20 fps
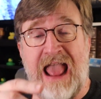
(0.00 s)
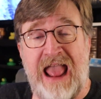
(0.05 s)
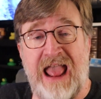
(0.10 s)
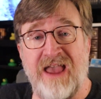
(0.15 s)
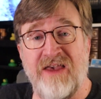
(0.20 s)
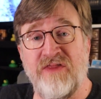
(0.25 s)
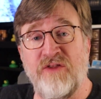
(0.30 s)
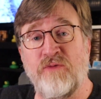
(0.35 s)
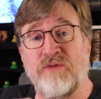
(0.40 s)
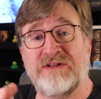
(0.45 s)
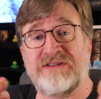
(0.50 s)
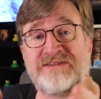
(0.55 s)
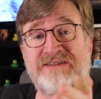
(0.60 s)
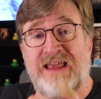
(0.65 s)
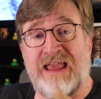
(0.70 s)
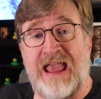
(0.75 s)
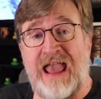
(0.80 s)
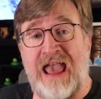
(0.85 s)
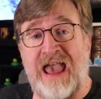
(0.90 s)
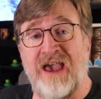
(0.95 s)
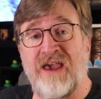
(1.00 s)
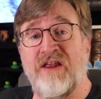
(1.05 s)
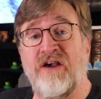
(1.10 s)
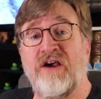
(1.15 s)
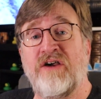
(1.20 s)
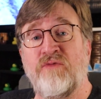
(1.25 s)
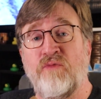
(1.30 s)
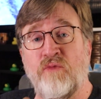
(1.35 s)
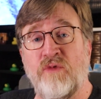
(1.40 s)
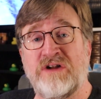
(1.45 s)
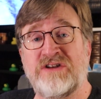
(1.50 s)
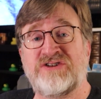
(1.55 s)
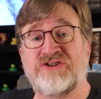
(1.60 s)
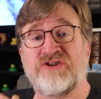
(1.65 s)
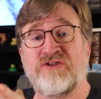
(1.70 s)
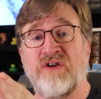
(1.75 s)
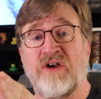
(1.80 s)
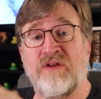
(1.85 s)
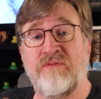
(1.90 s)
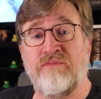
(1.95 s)
and the ones they add on once
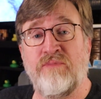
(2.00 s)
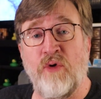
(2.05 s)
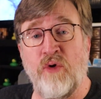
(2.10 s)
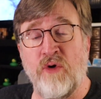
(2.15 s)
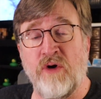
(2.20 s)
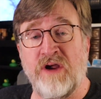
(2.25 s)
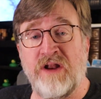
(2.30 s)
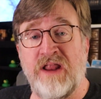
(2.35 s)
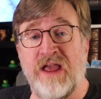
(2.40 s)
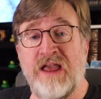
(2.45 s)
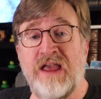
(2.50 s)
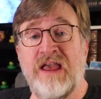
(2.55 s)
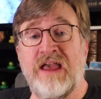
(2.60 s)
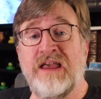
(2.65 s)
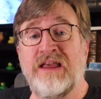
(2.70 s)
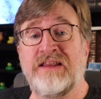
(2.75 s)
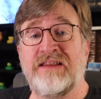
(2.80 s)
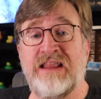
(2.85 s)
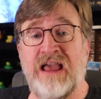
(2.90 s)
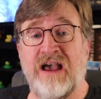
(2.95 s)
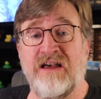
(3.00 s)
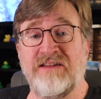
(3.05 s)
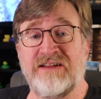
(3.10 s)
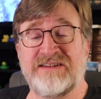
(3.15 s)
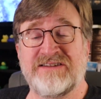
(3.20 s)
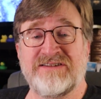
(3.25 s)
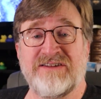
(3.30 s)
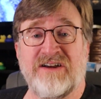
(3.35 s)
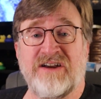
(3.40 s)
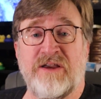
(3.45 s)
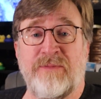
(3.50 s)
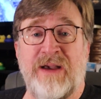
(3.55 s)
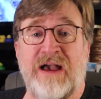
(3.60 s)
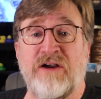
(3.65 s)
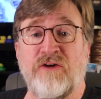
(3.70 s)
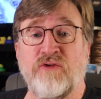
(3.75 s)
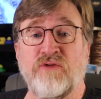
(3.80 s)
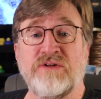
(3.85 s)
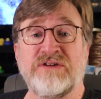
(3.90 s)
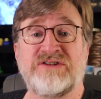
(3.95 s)
you're on board. Now let's talk
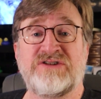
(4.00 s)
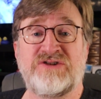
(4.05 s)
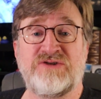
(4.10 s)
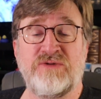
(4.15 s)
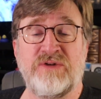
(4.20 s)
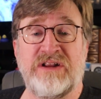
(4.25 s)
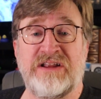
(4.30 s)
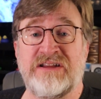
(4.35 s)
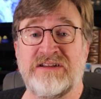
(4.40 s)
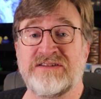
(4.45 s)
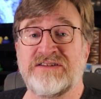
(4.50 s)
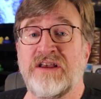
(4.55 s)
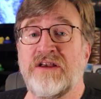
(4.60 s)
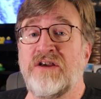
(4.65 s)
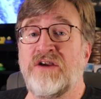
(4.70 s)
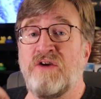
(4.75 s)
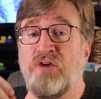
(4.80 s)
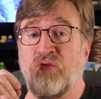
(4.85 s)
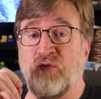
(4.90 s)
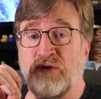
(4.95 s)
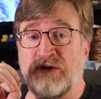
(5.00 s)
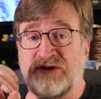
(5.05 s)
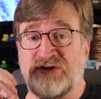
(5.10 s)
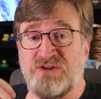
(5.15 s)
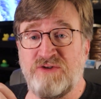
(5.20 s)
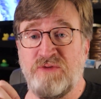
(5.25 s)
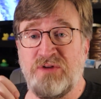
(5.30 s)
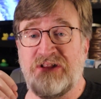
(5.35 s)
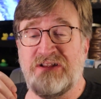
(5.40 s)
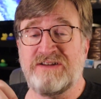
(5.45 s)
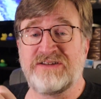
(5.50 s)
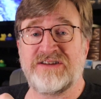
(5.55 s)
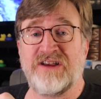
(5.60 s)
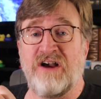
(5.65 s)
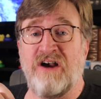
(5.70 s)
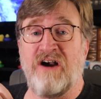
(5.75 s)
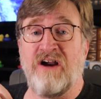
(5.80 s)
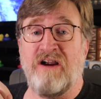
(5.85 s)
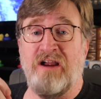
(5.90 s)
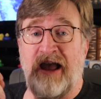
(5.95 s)
about gratuities. Gratuities
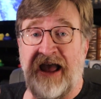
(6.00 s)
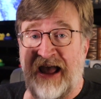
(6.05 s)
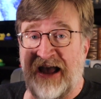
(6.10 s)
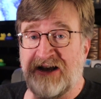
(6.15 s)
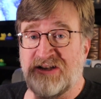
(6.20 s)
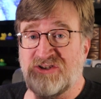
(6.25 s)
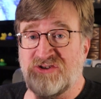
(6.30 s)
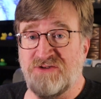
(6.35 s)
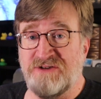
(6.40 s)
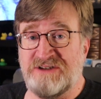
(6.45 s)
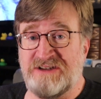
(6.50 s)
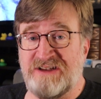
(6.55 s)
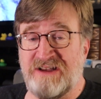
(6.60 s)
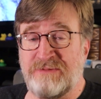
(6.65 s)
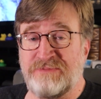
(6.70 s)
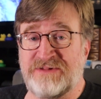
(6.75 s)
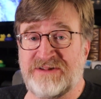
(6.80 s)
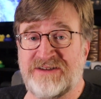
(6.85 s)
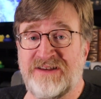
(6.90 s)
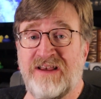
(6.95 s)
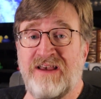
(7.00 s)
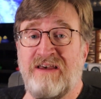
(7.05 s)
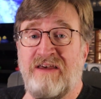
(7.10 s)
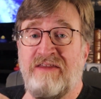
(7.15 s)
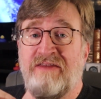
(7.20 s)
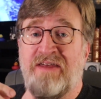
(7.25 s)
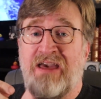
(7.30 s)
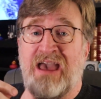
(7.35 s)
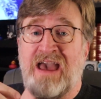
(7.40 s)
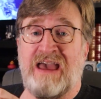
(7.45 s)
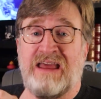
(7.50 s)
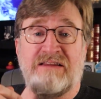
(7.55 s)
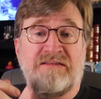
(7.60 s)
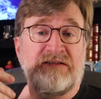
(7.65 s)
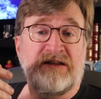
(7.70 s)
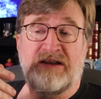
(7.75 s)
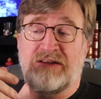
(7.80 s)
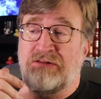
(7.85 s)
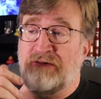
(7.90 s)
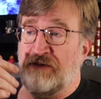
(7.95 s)
are extra tips that
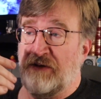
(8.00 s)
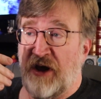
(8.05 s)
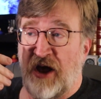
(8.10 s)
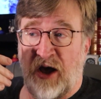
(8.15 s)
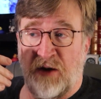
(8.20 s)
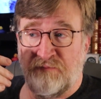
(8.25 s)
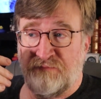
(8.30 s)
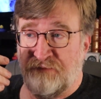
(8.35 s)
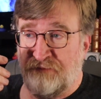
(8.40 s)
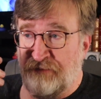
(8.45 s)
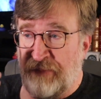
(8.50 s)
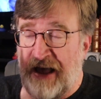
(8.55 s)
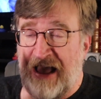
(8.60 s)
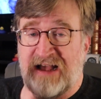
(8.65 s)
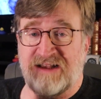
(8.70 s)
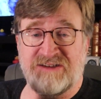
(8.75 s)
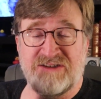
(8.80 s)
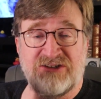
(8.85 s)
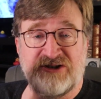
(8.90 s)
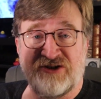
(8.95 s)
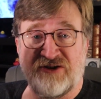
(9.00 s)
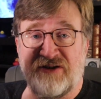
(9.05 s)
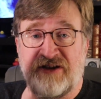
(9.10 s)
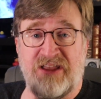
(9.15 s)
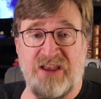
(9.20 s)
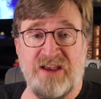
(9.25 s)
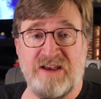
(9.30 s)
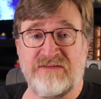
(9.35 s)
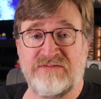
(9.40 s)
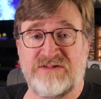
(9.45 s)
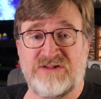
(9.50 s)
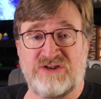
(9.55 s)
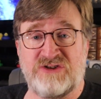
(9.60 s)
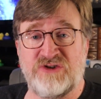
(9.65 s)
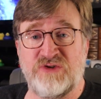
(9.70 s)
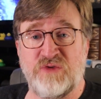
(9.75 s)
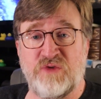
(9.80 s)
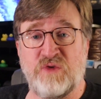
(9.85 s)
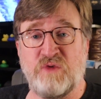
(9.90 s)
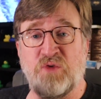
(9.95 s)
a passenger gives
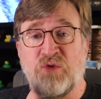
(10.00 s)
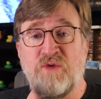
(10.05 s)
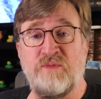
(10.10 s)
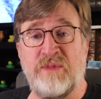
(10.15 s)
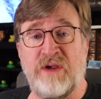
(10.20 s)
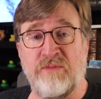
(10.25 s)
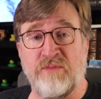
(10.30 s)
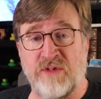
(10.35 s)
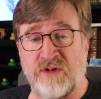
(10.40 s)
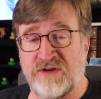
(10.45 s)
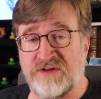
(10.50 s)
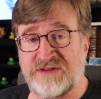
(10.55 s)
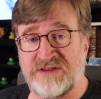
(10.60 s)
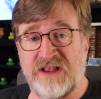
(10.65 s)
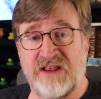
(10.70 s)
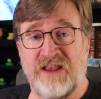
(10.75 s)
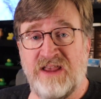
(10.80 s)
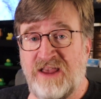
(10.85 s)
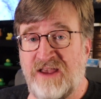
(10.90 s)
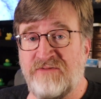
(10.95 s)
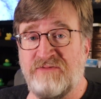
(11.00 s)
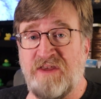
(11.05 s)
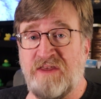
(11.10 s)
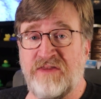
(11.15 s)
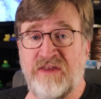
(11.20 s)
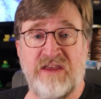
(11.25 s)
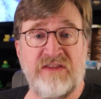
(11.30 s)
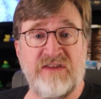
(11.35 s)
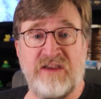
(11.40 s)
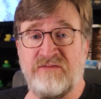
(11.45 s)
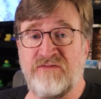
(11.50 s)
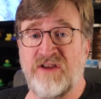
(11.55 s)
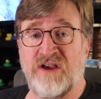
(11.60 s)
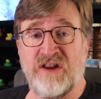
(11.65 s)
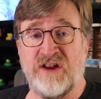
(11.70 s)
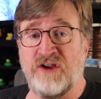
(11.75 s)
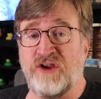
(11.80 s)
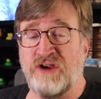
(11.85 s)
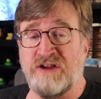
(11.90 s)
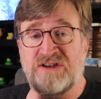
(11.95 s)
to crew members if they think they've
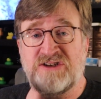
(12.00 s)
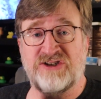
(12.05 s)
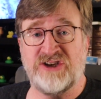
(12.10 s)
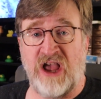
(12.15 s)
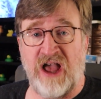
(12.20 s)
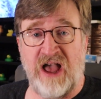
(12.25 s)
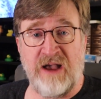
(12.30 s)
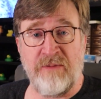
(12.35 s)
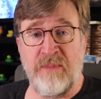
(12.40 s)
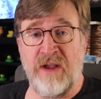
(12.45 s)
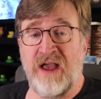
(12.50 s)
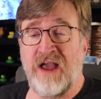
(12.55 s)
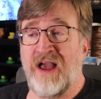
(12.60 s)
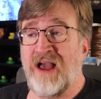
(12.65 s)
done a good job.